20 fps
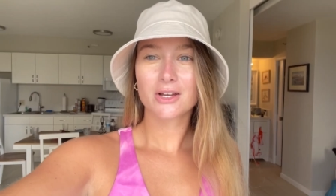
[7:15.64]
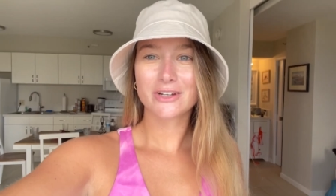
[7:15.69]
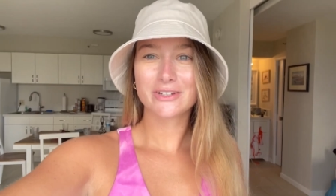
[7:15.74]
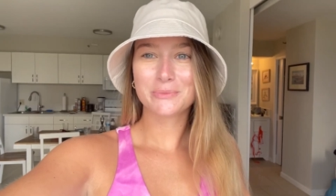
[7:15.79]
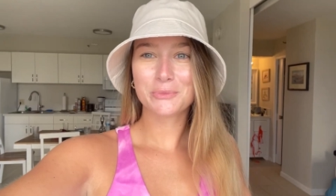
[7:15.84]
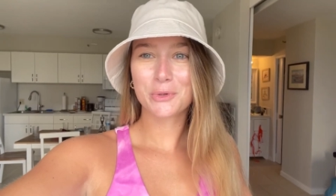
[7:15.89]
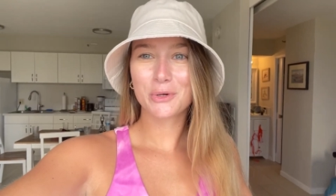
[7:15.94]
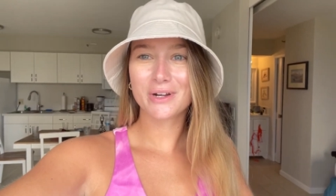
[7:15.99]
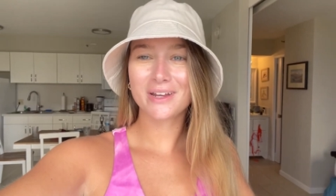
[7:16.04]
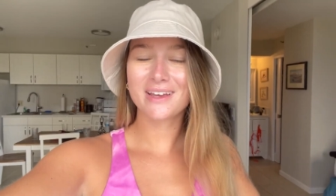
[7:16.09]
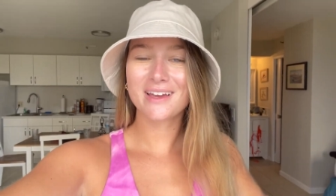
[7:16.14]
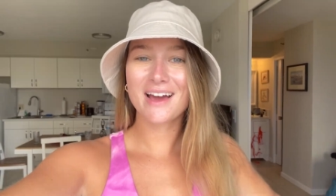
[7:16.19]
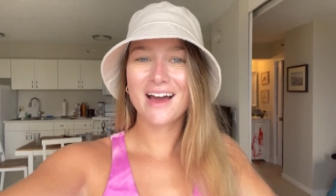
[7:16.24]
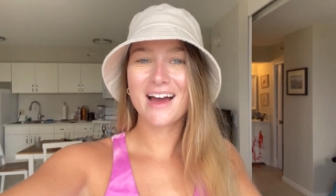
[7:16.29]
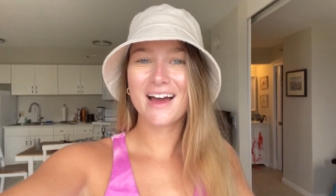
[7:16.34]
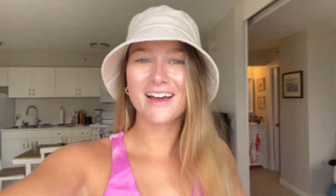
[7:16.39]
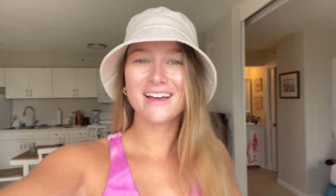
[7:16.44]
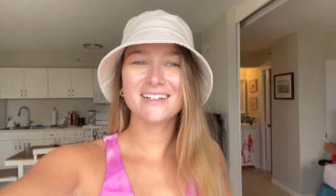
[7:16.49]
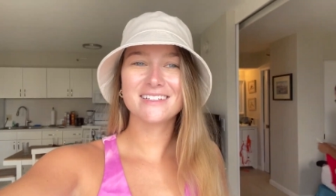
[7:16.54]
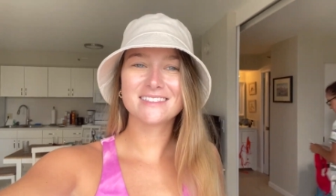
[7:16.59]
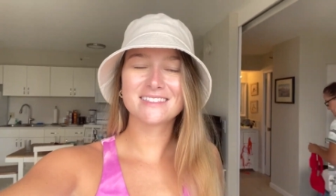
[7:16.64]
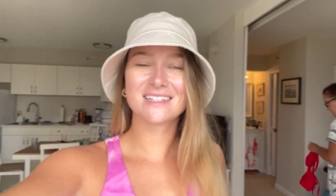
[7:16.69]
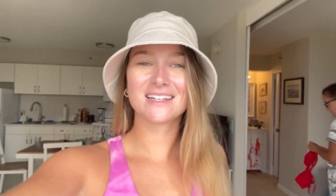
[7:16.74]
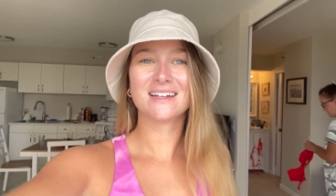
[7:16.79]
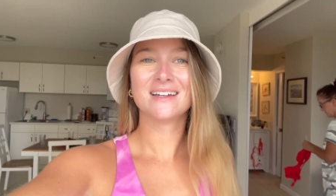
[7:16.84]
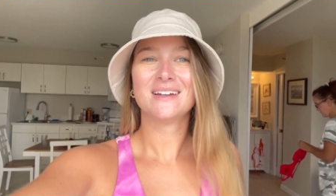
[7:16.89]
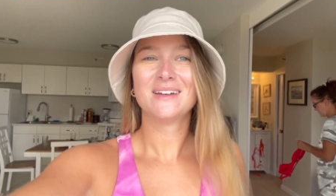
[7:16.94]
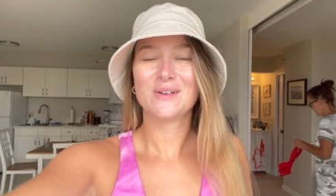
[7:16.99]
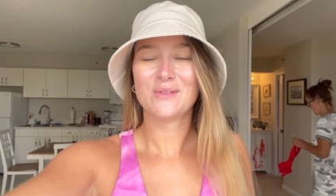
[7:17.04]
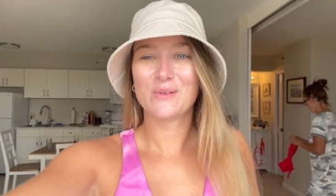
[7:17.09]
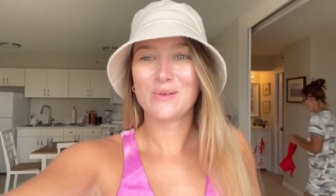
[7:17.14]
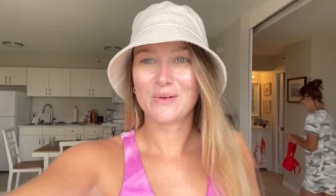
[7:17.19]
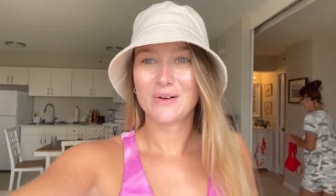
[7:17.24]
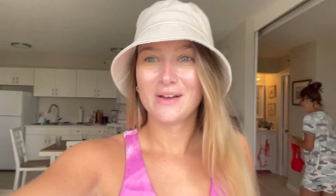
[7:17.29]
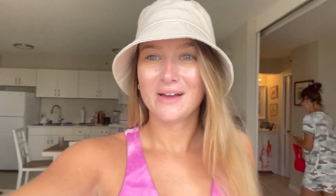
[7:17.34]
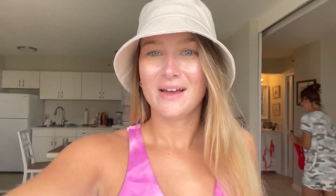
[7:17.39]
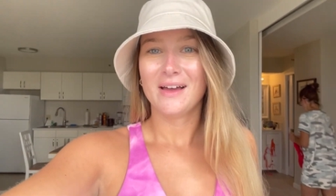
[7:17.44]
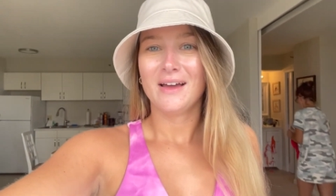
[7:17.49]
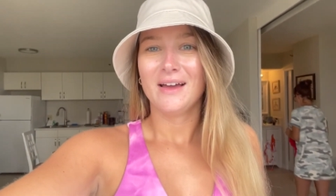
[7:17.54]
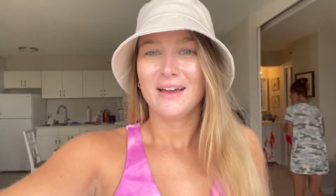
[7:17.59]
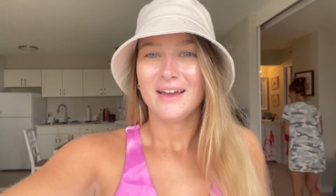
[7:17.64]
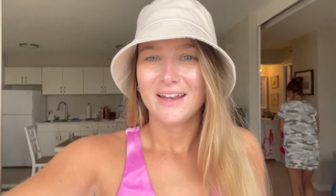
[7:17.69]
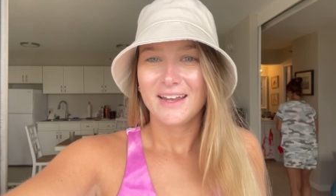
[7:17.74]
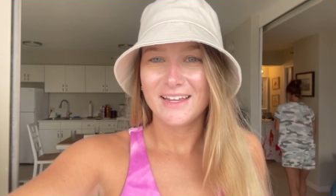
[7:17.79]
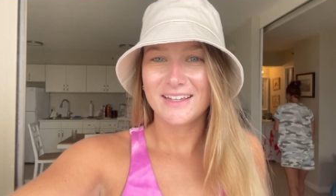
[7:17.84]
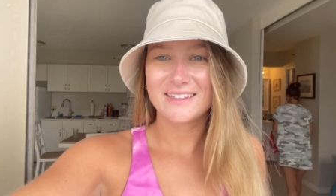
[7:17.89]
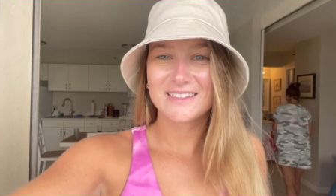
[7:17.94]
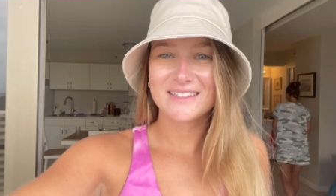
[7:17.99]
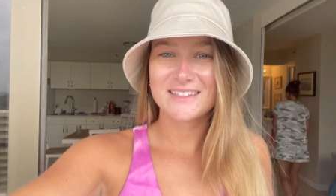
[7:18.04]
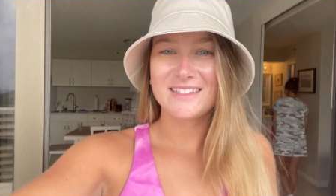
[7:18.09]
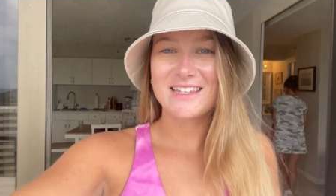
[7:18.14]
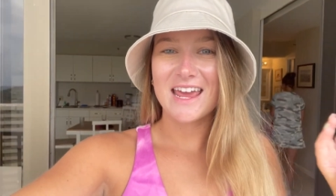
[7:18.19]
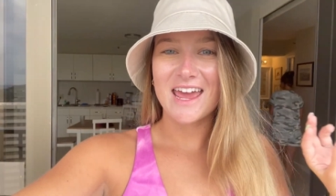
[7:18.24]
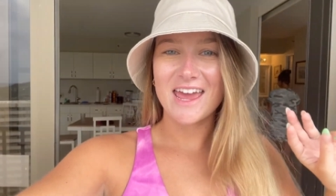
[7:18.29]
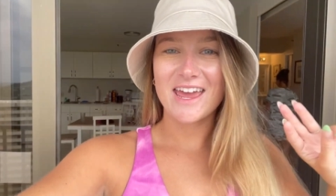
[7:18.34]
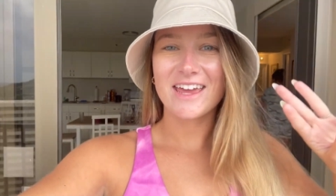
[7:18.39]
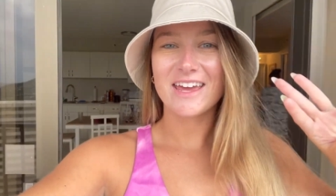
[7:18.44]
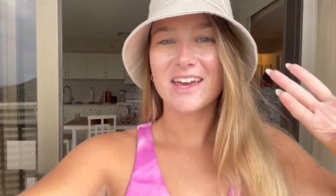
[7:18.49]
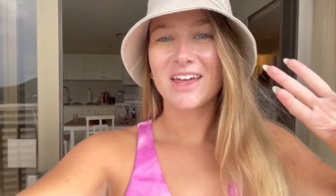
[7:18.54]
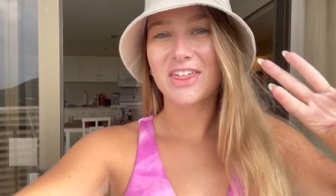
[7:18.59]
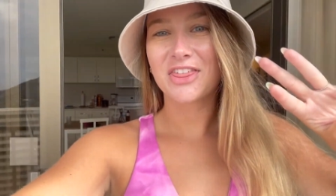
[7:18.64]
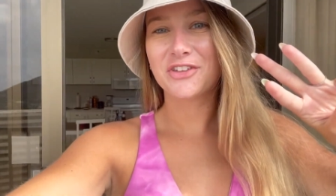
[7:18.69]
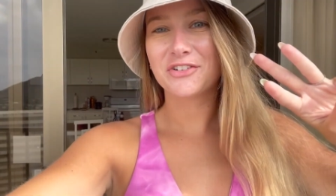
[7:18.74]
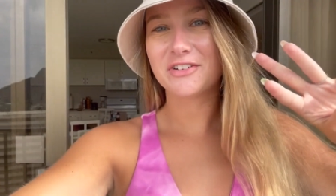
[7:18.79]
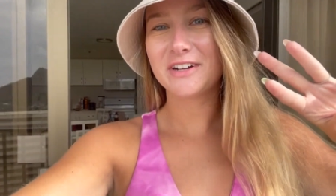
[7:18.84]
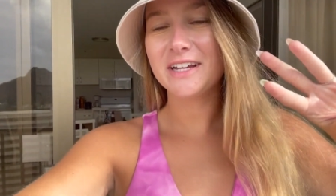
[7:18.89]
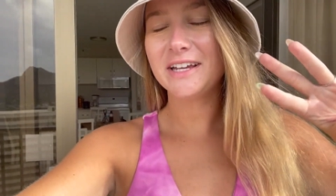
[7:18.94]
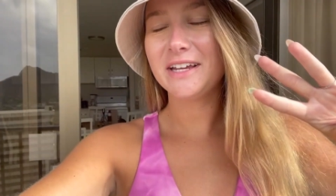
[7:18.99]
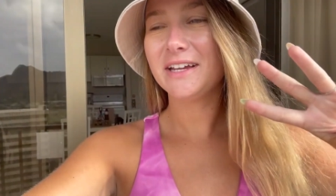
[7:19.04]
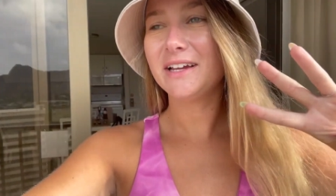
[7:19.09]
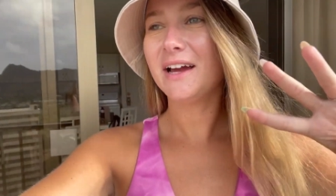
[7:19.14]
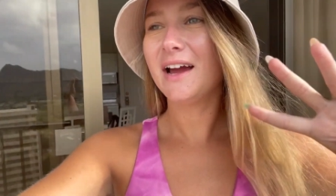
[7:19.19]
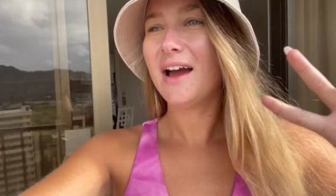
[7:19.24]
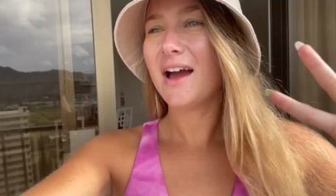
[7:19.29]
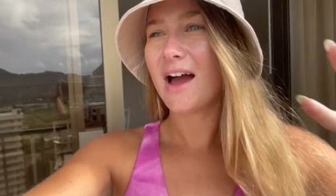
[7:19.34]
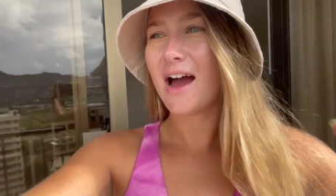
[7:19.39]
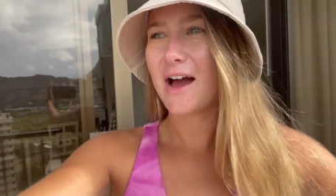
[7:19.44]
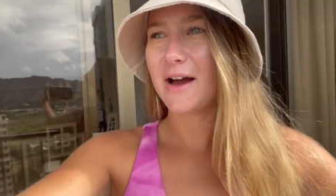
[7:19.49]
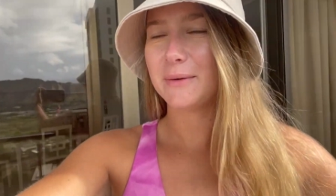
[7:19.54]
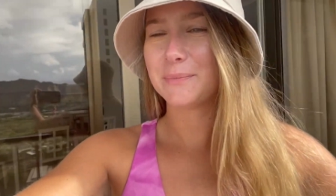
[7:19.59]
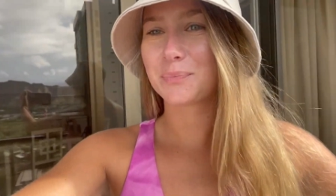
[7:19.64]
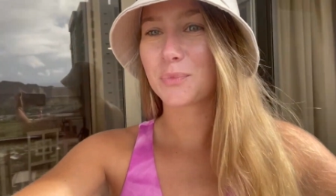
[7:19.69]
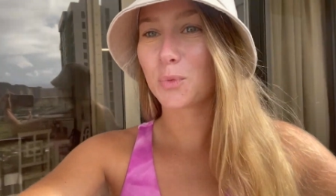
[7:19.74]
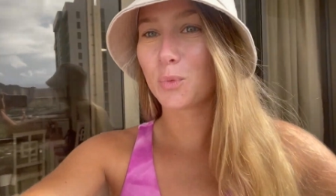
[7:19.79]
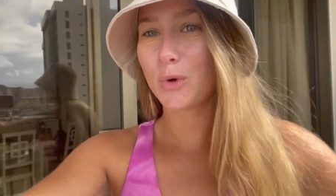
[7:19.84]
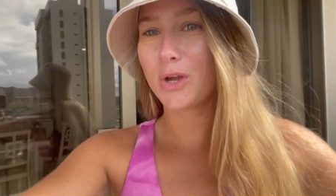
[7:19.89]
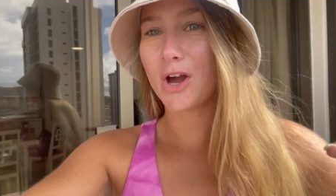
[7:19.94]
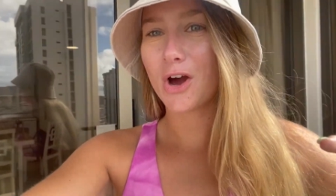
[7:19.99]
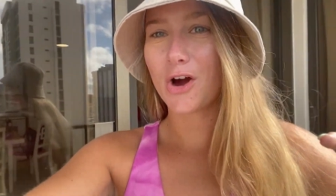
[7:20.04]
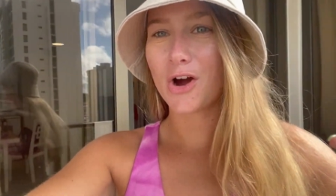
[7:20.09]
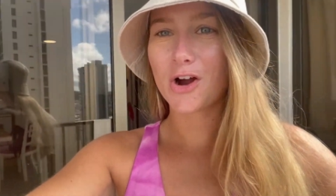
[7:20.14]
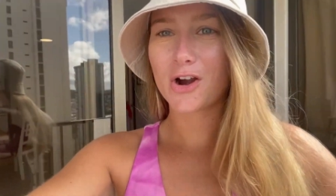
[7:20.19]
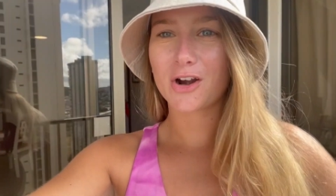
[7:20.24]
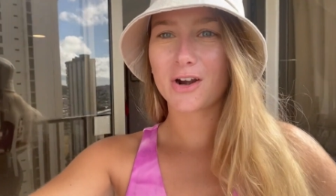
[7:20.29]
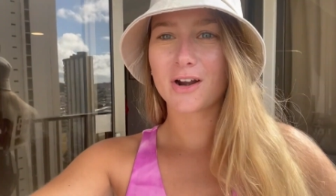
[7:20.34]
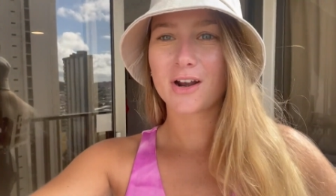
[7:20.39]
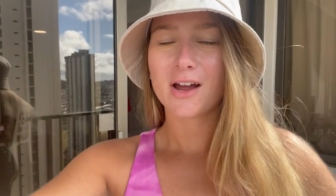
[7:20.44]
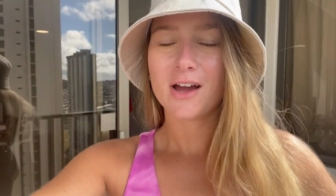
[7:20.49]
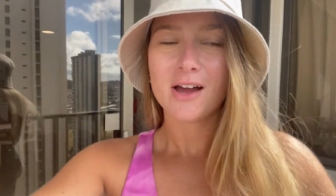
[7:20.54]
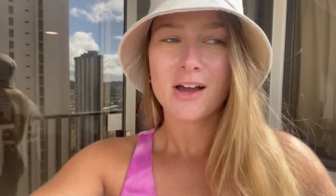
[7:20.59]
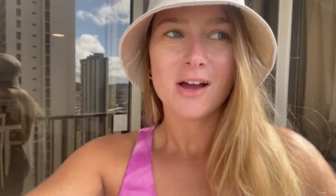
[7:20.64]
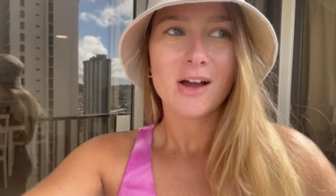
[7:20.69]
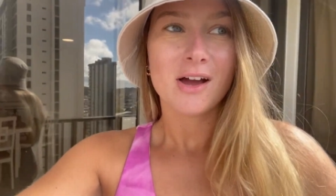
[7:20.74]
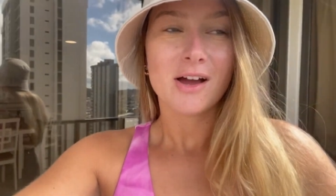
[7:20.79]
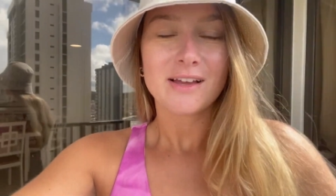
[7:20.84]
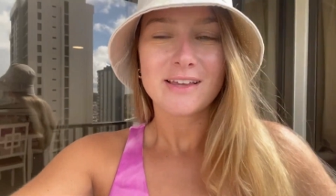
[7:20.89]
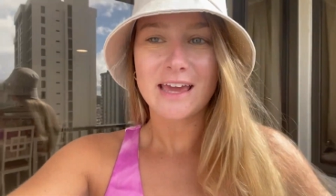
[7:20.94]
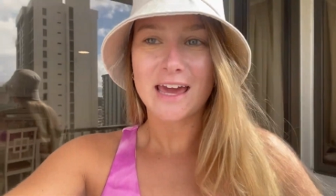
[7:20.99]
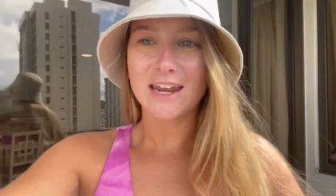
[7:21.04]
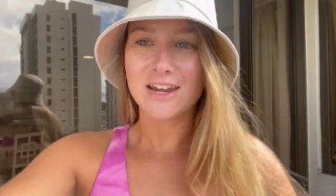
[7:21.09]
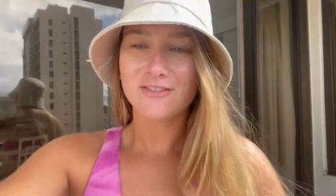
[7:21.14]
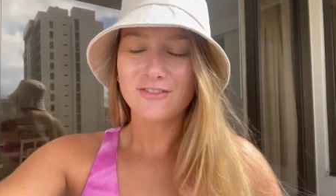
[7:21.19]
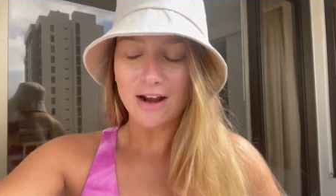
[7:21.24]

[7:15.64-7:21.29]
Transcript: Good morning guys. It is day three. Um, we are getting